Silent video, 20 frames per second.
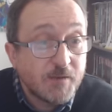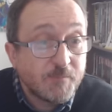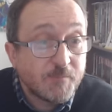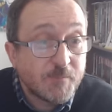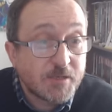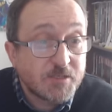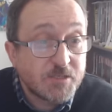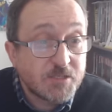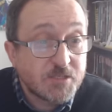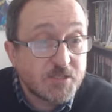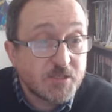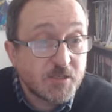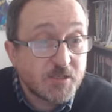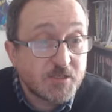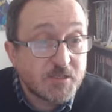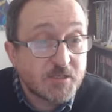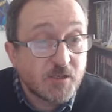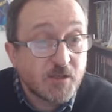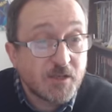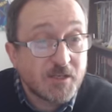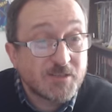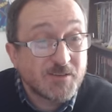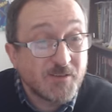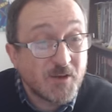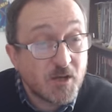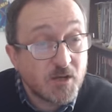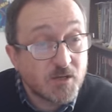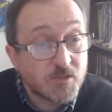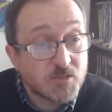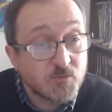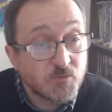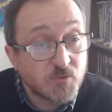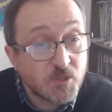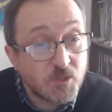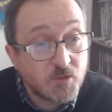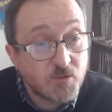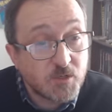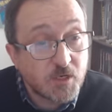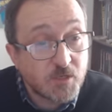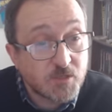Manchester United likely to have Arsenal,
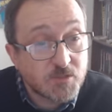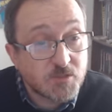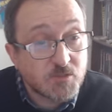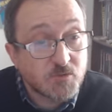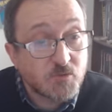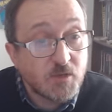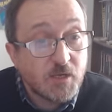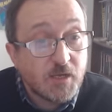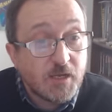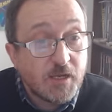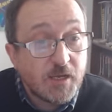Newcastle.